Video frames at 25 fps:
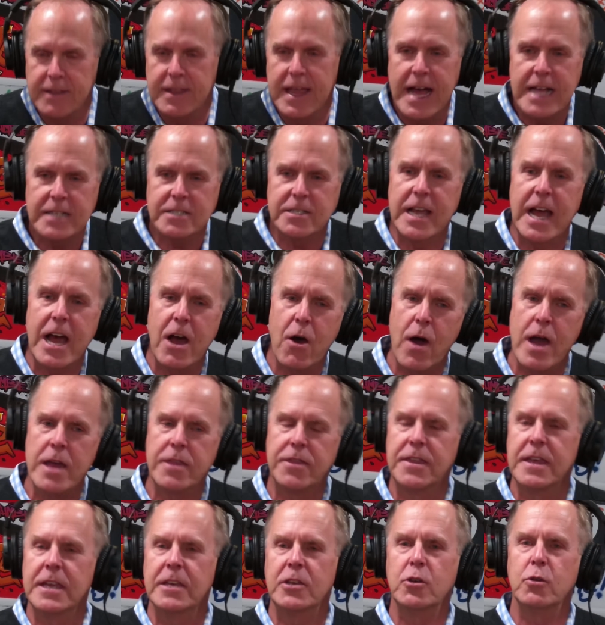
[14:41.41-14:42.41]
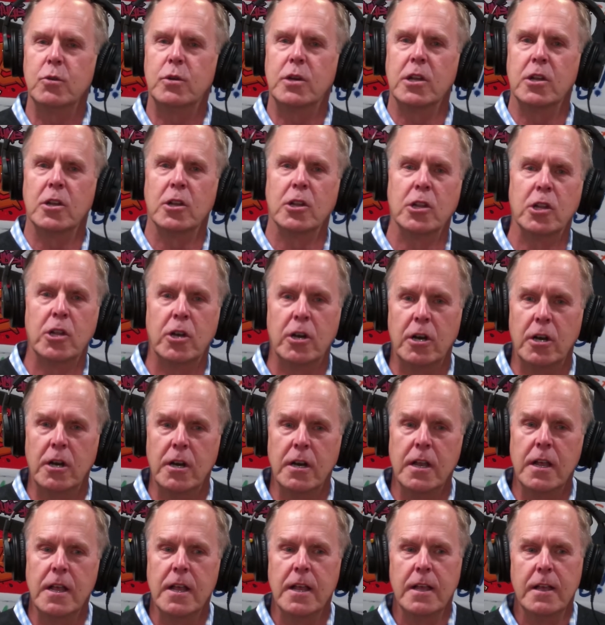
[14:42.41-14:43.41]
that's how I think you can
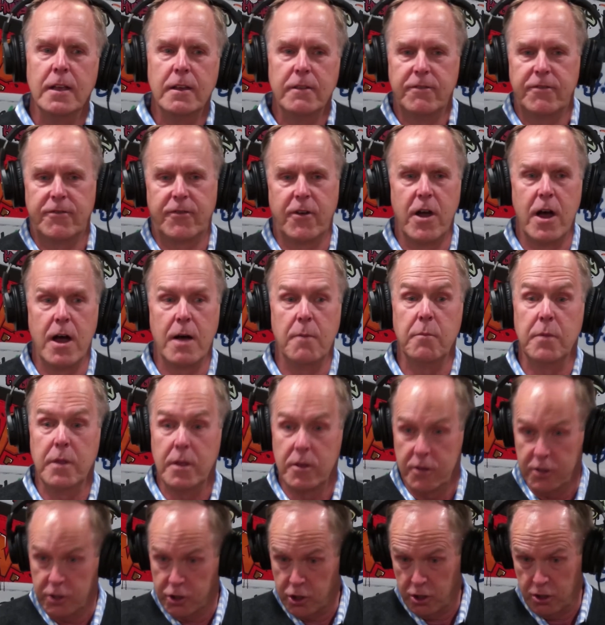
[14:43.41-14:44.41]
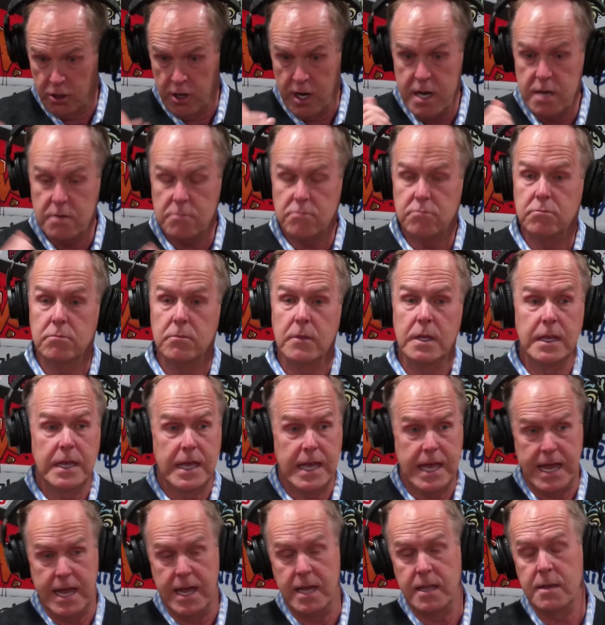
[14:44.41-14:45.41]
learn from the current
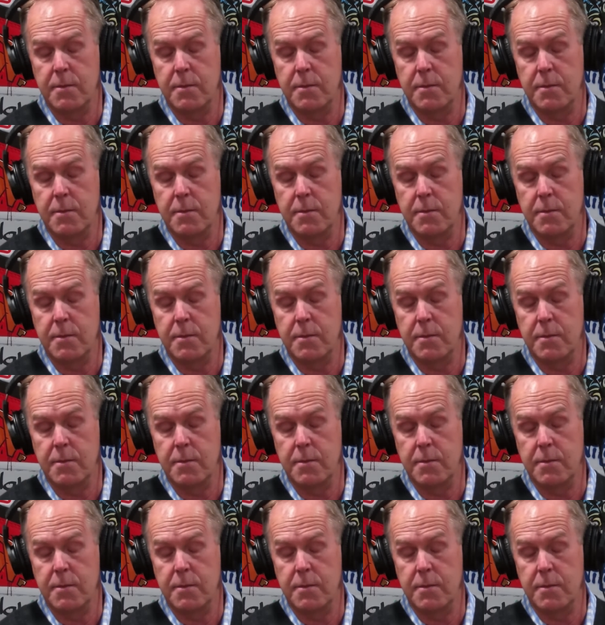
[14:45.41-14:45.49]
and the